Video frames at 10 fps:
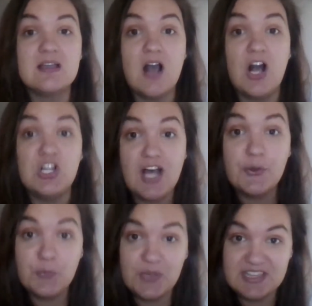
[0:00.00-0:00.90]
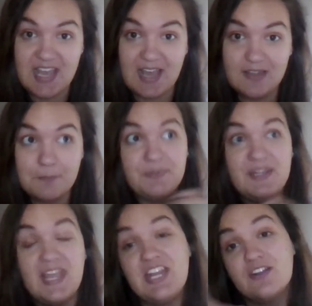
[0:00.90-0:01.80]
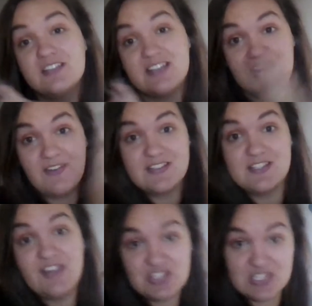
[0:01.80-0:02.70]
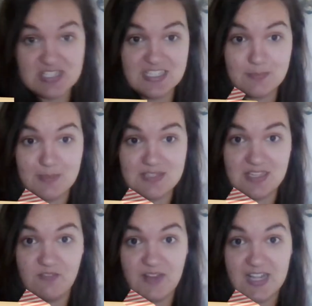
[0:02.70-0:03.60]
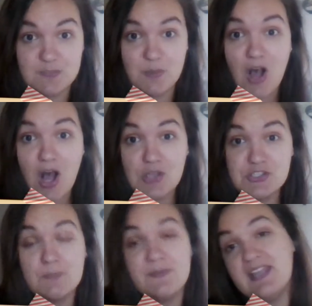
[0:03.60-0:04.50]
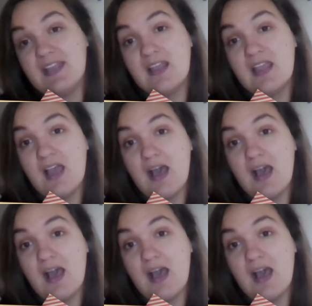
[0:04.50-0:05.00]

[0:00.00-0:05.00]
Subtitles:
along with that, planning your dining reservation 6 months in advance, but also being